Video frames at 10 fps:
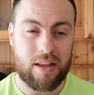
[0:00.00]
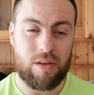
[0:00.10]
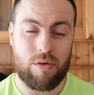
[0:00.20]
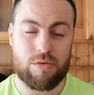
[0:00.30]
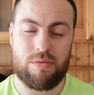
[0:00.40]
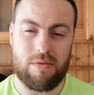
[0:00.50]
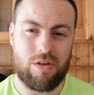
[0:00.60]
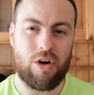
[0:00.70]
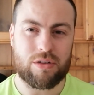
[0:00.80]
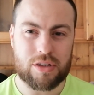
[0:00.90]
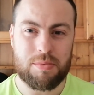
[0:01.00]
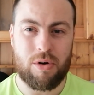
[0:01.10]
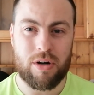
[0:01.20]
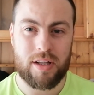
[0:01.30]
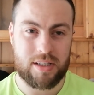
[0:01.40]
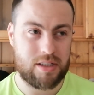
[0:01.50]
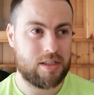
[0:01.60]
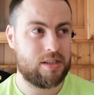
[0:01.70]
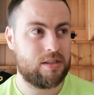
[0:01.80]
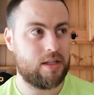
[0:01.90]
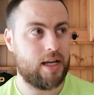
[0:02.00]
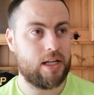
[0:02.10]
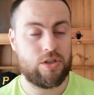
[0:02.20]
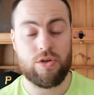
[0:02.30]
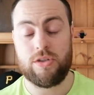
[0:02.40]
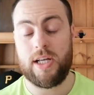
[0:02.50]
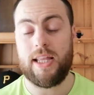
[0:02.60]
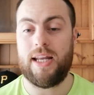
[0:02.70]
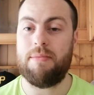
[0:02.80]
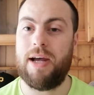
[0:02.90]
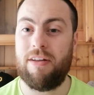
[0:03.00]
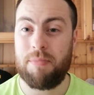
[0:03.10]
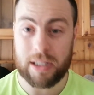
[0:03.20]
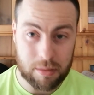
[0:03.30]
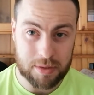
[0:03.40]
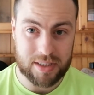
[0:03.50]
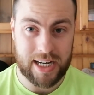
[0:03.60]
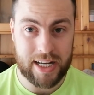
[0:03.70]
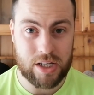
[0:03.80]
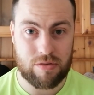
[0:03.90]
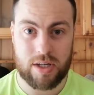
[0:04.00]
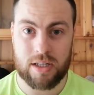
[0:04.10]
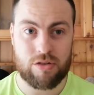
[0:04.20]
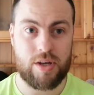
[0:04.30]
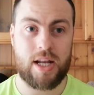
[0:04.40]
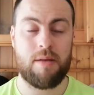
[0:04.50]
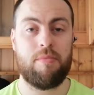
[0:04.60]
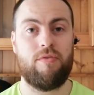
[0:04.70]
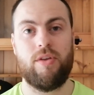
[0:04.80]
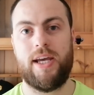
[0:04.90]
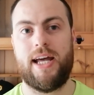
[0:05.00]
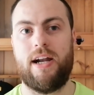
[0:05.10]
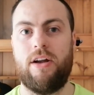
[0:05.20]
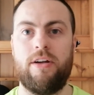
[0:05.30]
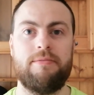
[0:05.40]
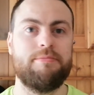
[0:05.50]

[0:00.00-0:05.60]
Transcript: There was talk this morning, this is Tuesday, that he might have picked up a slight injury in training before they headed out.